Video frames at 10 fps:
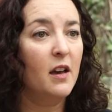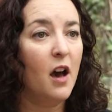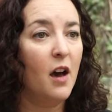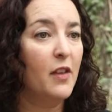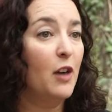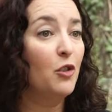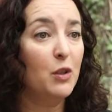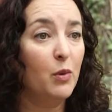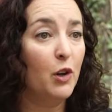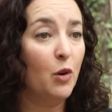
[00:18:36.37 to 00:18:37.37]
The
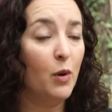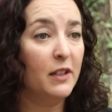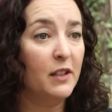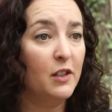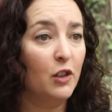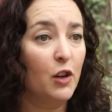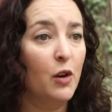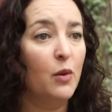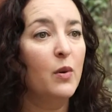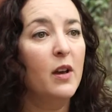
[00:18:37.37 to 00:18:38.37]
energy will go where it needs to
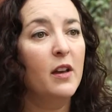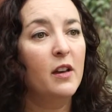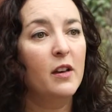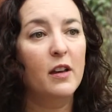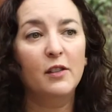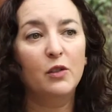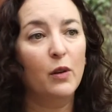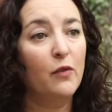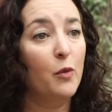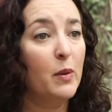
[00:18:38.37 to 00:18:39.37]
go. It's
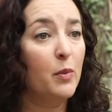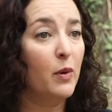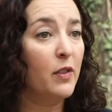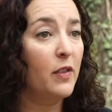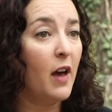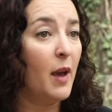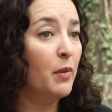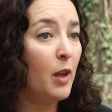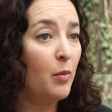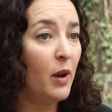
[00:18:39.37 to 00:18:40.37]
good for people with high
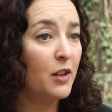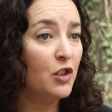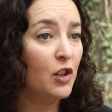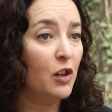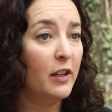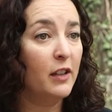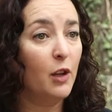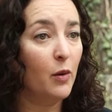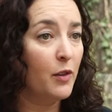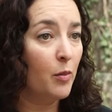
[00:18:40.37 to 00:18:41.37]
blood pressure. It can
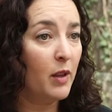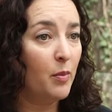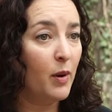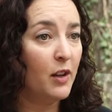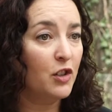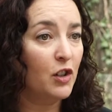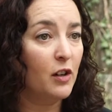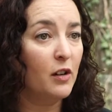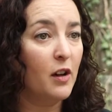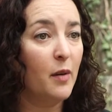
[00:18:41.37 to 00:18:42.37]
lower their blood
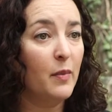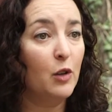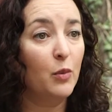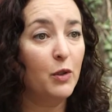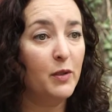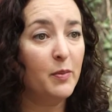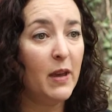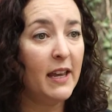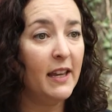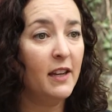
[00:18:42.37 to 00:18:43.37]
pressure. It can reduce
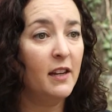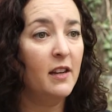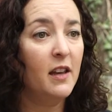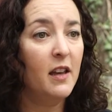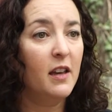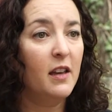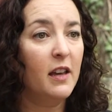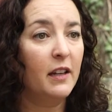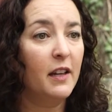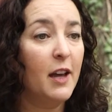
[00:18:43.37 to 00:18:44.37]
pain.
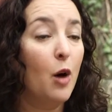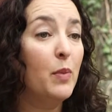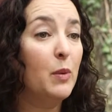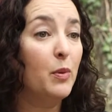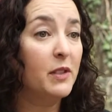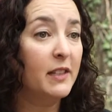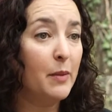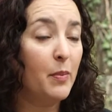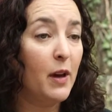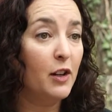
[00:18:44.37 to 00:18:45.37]
It can help people
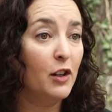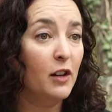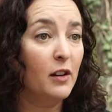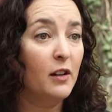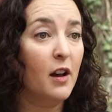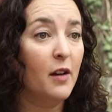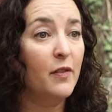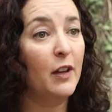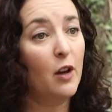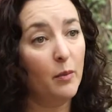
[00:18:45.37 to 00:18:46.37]
sleep better. If
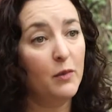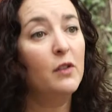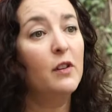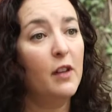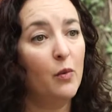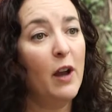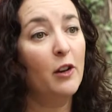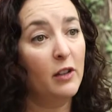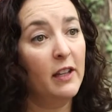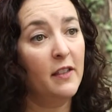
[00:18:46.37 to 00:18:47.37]
they come
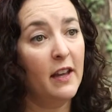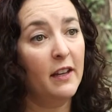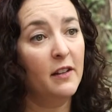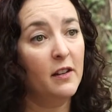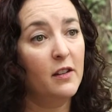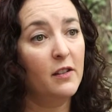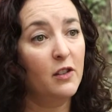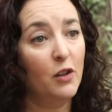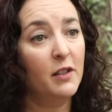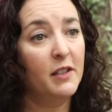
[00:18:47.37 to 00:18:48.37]
regularly, they can
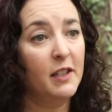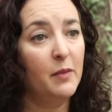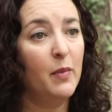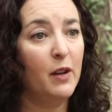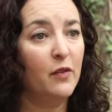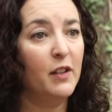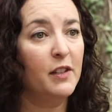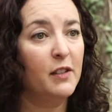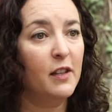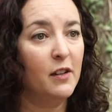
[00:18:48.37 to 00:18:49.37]
start to see
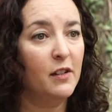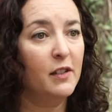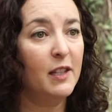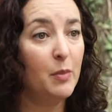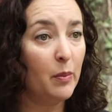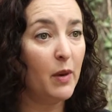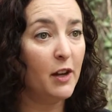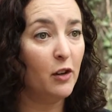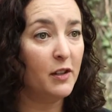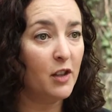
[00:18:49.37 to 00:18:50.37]
benefits in sleeping
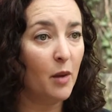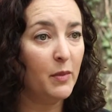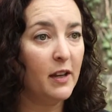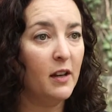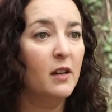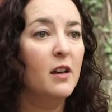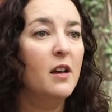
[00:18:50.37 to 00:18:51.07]
better, insomnia.